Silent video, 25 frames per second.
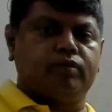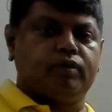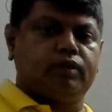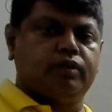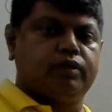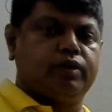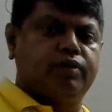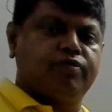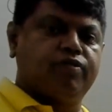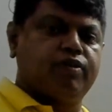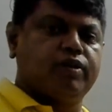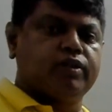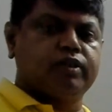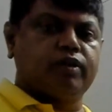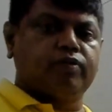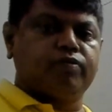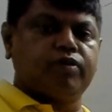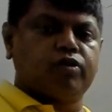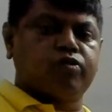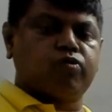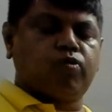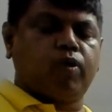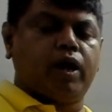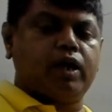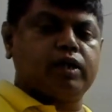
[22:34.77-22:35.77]
Difference of the
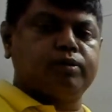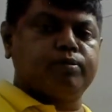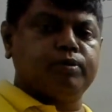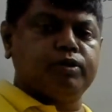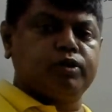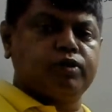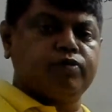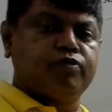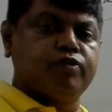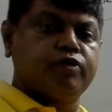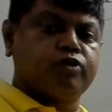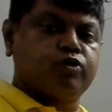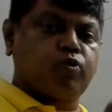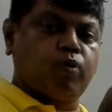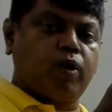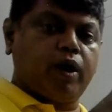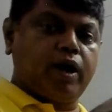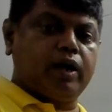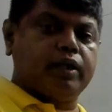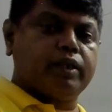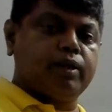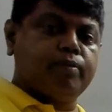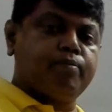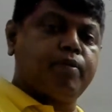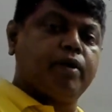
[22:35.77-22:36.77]
squares means if you square
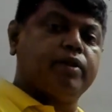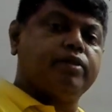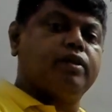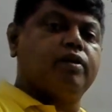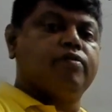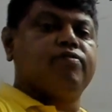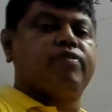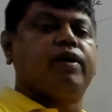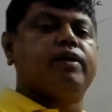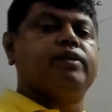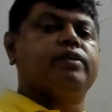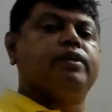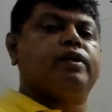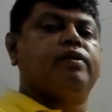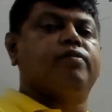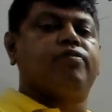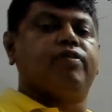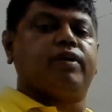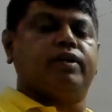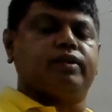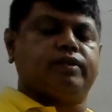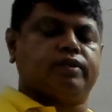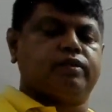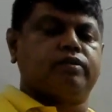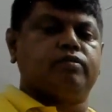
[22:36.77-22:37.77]
them and then find the difference,